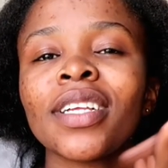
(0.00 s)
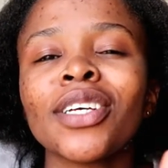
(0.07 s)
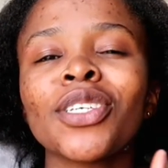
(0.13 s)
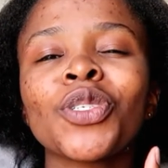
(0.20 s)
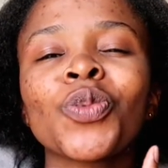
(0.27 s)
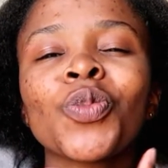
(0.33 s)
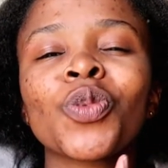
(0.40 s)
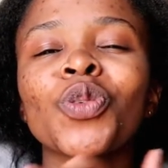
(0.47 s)

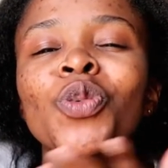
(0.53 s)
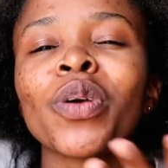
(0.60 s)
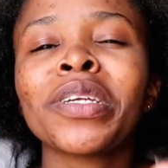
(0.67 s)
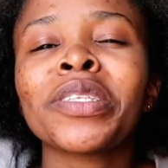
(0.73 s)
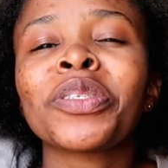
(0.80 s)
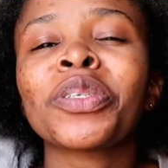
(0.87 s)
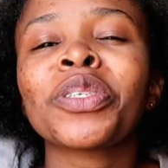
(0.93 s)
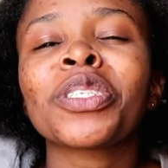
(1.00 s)
she was going
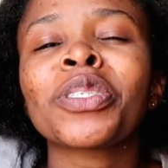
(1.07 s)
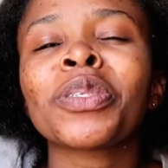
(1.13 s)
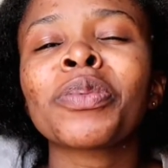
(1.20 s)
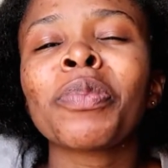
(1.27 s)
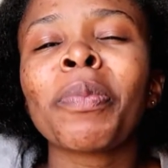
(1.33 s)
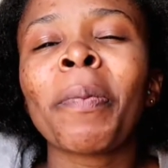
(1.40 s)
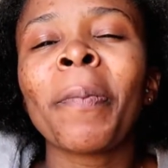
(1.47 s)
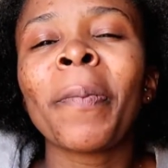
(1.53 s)
to
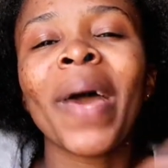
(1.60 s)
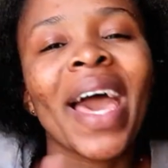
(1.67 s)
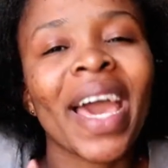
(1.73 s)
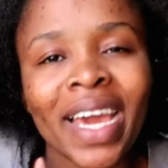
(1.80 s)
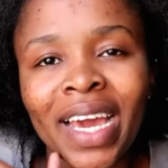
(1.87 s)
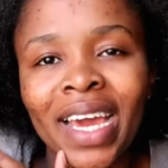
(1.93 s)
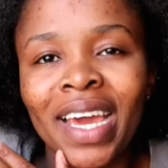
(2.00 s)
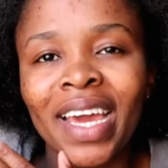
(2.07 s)

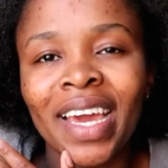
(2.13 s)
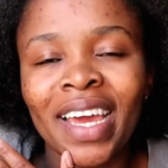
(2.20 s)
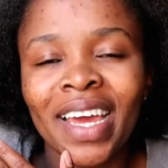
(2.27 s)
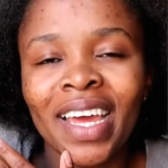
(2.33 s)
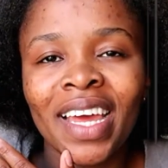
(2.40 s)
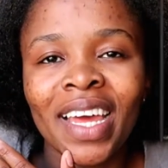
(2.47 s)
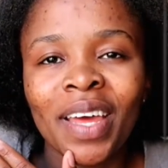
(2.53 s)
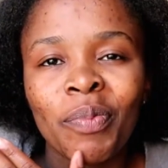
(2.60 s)
smack
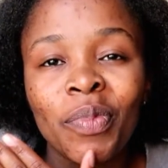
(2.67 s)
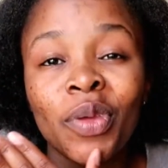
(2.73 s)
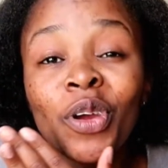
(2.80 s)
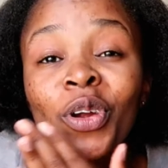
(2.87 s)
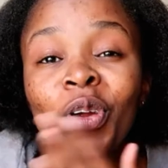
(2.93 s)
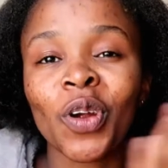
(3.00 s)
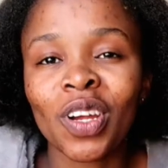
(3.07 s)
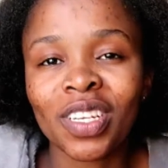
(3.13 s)
me
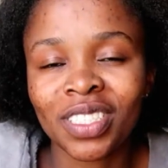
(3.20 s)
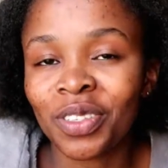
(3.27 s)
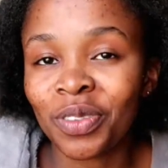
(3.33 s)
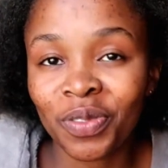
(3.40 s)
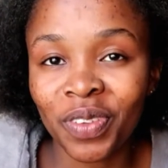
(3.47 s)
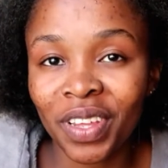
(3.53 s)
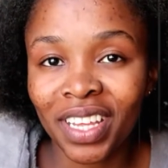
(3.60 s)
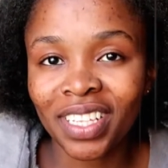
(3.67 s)
across the
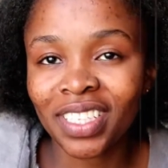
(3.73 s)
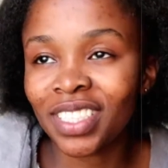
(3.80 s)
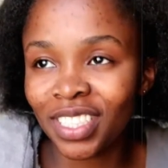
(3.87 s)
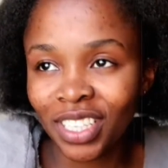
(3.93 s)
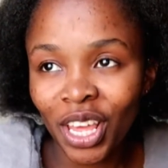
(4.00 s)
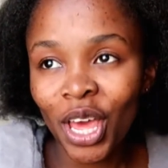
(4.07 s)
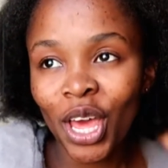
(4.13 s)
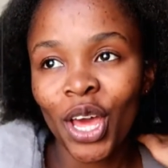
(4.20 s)
face,
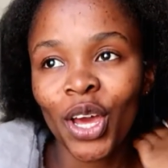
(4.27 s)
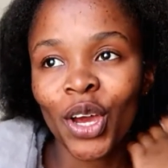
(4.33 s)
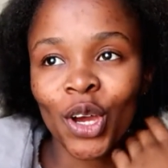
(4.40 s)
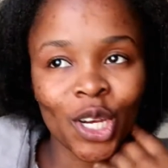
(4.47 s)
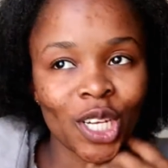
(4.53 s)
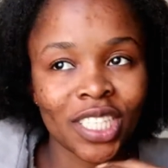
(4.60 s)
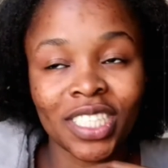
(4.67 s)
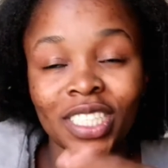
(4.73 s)

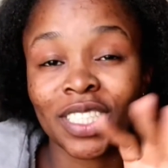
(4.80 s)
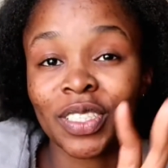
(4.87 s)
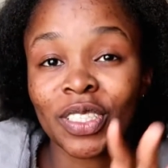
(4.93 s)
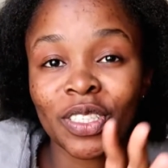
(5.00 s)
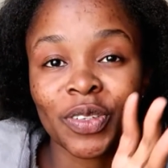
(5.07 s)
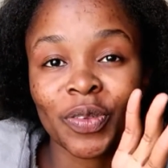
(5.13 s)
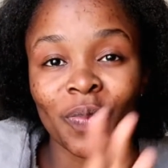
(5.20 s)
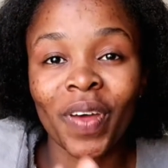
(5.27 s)

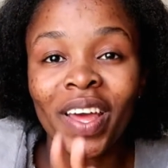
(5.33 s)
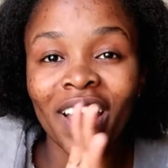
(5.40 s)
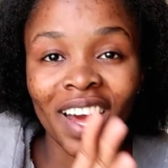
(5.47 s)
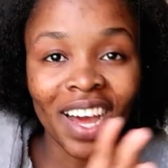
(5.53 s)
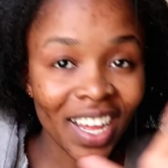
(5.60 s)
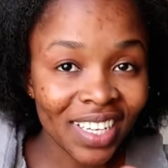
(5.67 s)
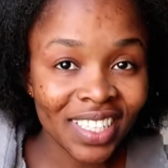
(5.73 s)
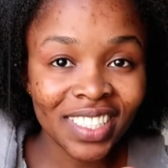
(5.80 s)
because my
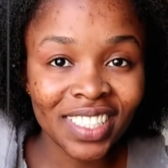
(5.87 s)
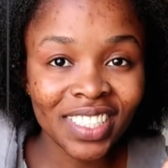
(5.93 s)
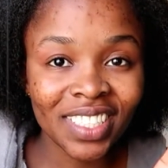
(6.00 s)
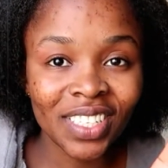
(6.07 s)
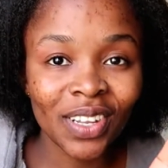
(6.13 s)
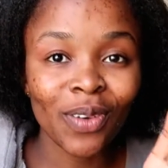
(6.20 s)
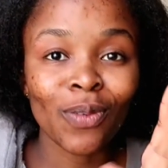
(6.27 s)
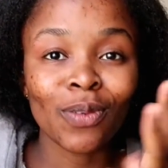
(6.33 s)
aunt
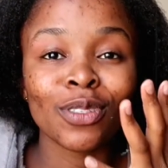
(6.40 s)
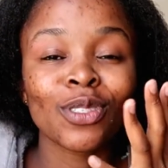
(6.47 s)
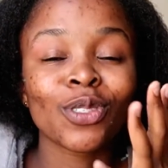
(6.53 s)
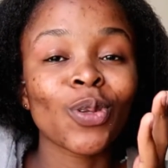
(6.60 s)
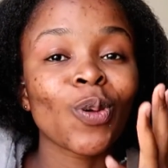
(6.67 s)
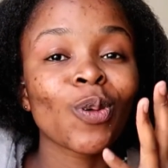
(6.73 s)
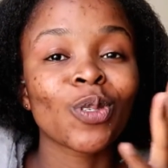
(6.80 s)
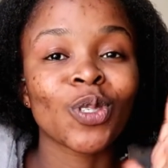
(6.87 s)
was
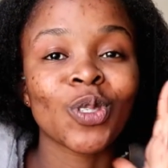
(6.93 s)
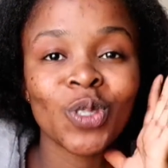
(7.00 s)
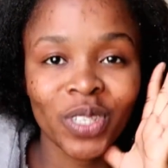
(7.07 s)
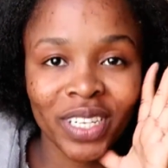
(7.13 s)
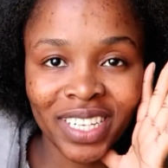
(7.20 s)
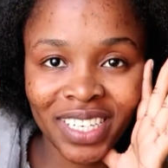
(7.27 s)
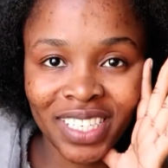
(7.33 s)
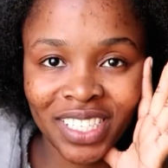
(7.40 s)
so
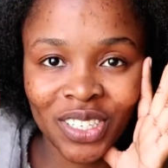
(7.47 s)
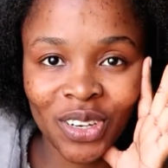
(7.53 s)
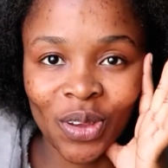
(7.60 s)
strict.